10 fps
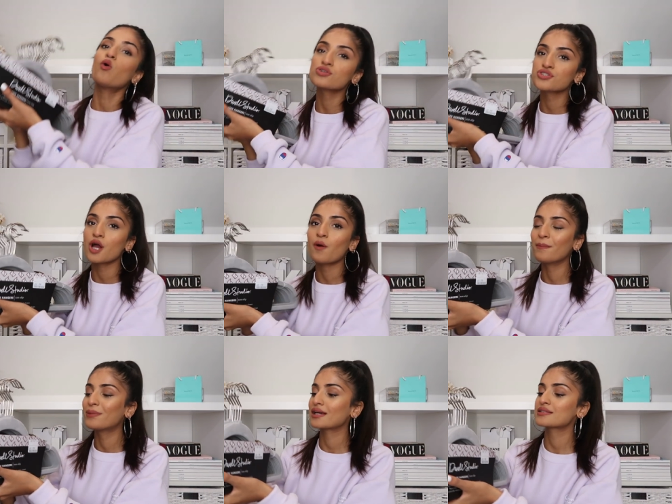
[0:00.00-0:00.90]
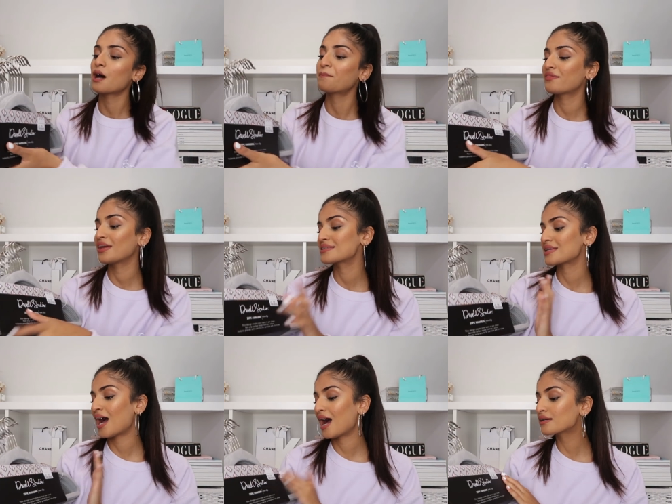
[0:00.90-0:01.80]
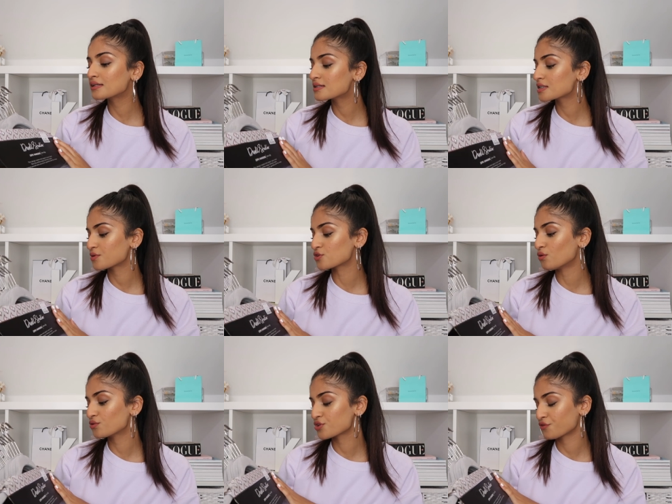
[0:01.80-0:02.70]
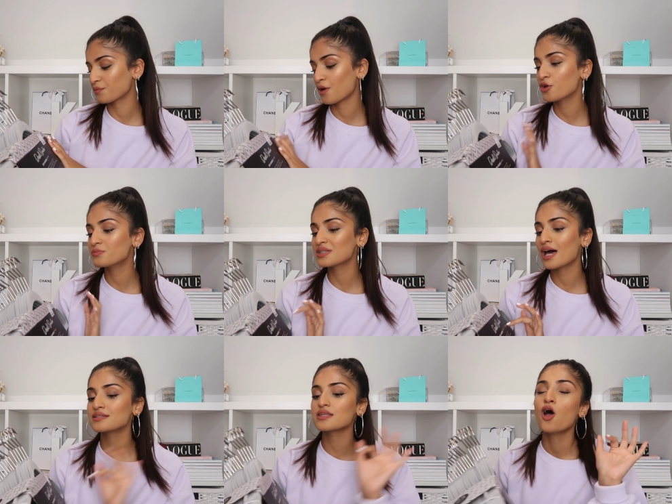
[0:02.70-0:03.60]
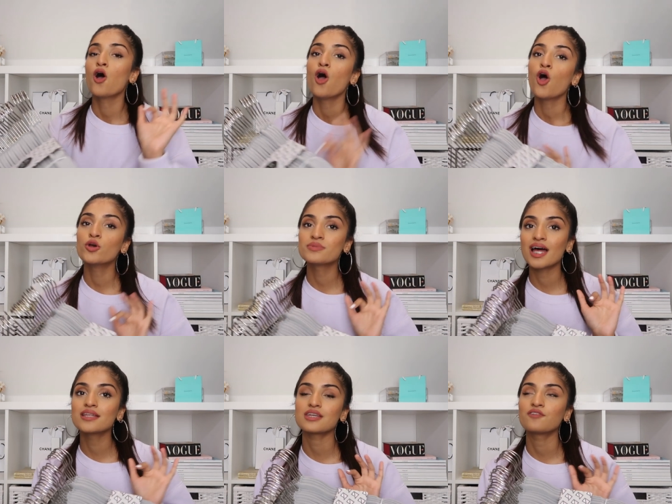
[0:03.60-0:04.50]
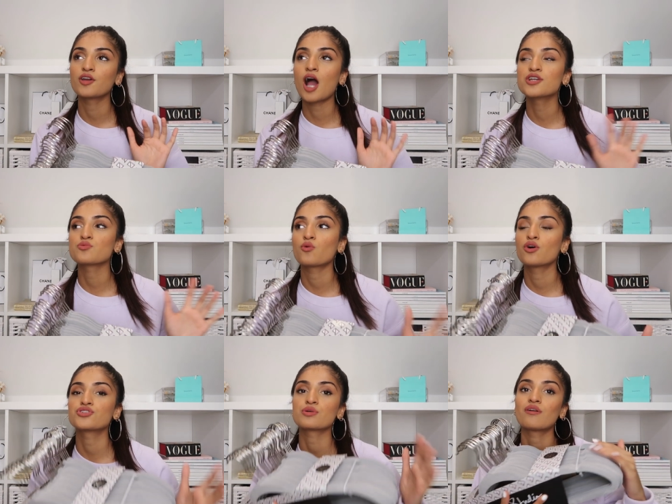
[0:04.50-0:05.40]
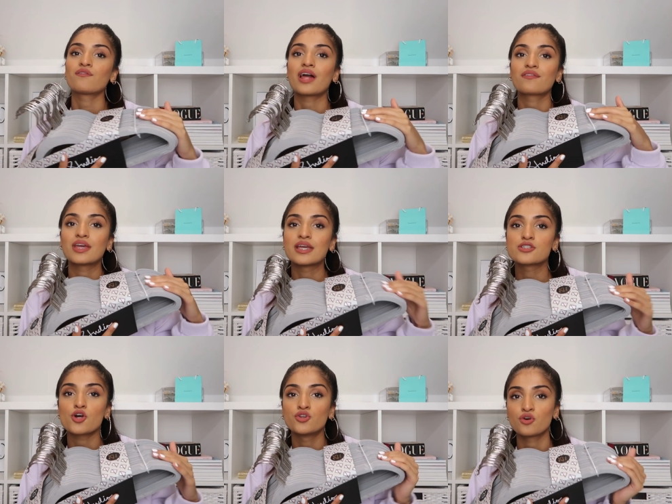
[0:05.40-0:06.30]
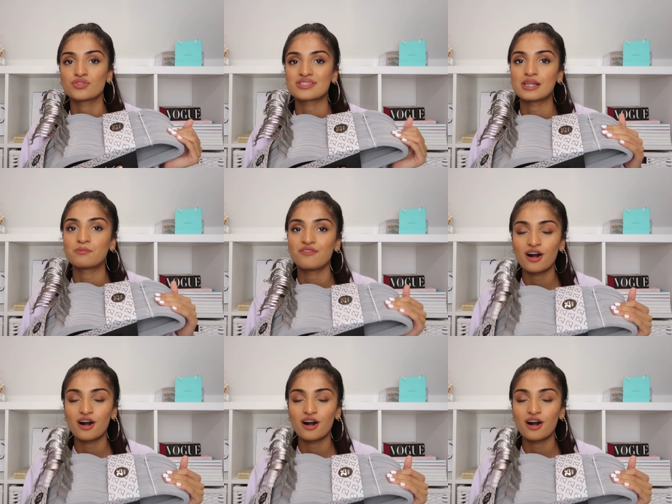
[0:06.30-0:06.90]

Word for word: also I picked up these hangers, which are also from HomeSense. HomeSense, if you guys want some of like these non-slip